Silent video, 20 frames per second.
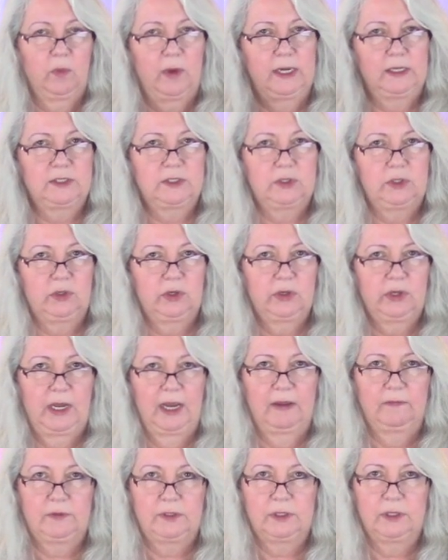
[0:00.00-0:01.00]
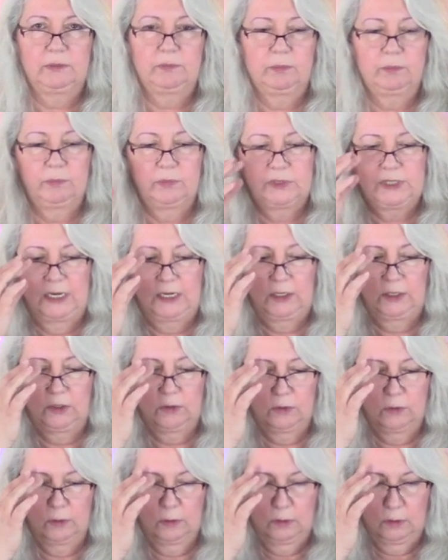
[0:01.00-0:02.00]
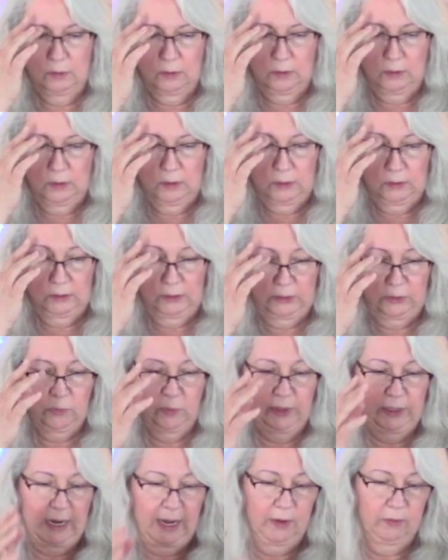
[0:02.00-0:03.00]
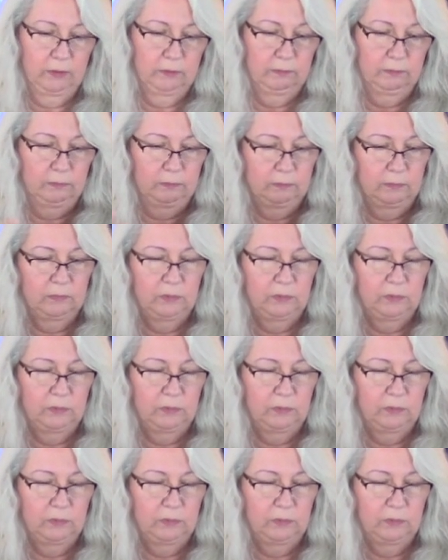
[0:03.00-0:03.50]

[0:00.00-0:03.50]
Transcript: way so you don't have to take your liquid out,